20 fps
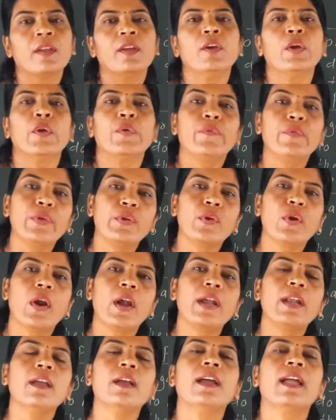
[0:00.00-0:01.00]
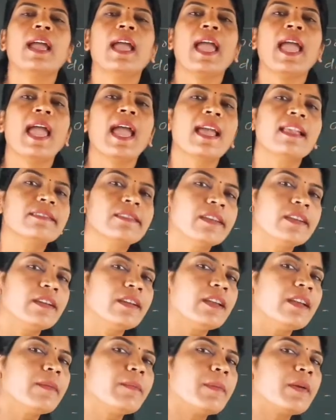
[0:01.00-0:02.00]
Viroid has genetic
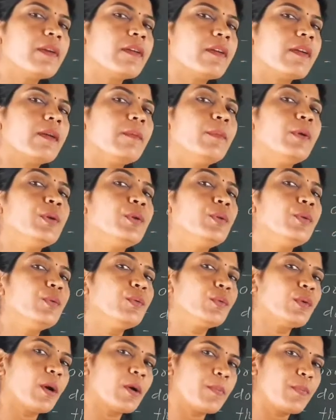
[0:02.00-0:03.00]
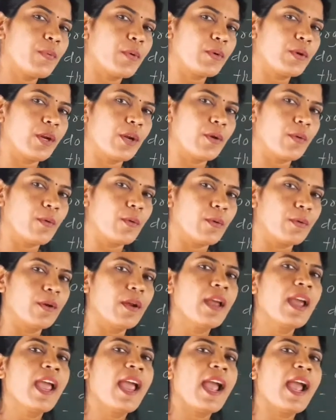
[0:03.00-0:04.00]
material but do not protein code.
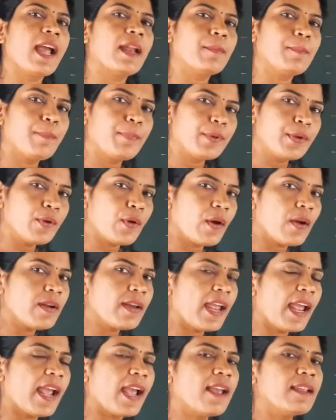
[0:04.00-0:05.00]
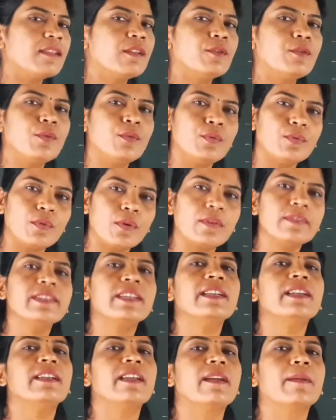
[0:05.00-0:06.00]
And prion has do not
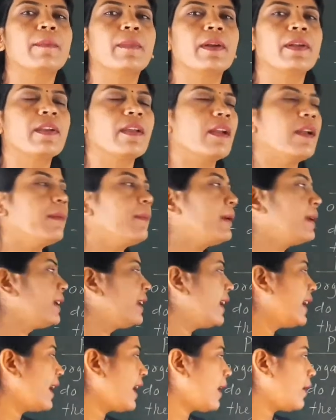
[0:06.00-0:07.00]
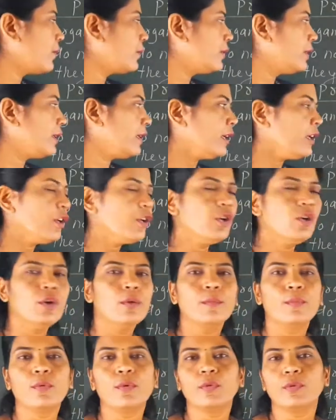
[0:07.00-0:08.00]
genetic material but they have the
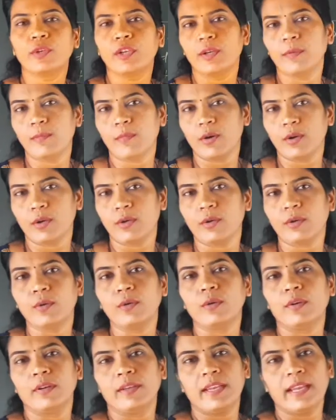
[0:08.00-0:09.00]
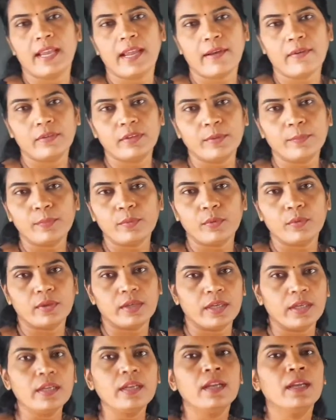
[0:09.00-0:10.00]
protein molecule. They have the
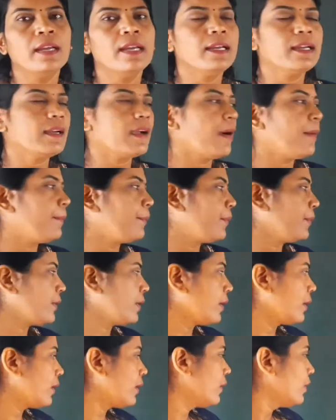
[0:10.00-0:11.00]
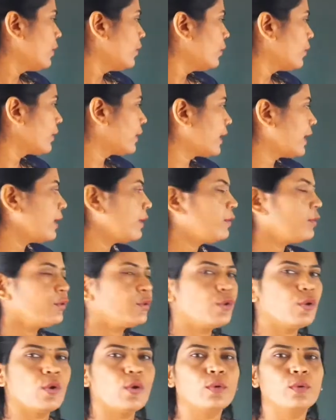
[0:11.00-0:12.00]
protein component. Okay, so you
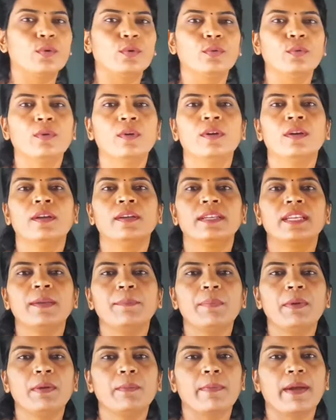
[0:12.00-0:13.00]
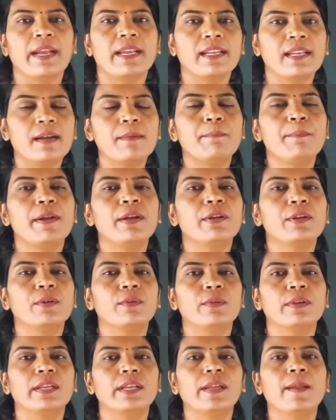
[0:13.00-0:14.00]
have to keep in mind
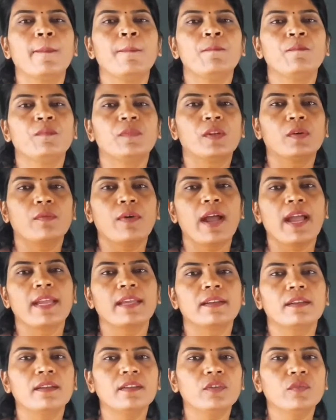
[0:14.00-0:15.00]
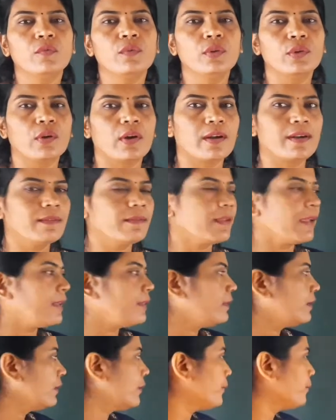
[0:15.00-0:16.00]
comparatively the virus, viroids and
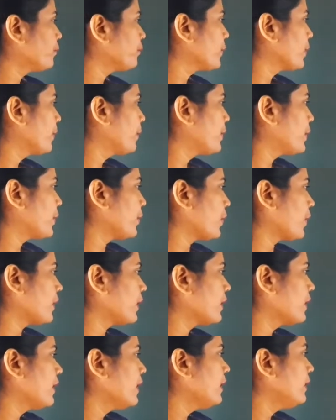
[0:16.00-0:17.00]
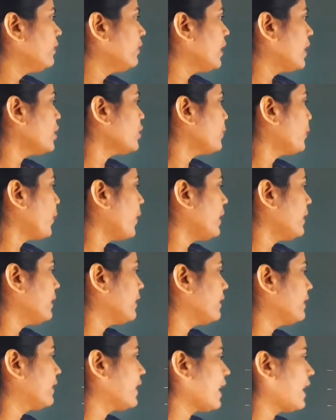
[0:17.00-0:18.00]
the prion. Next point is
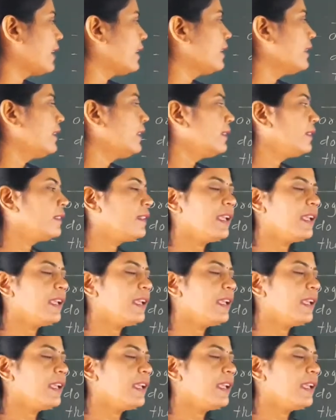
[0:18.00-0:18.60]
that they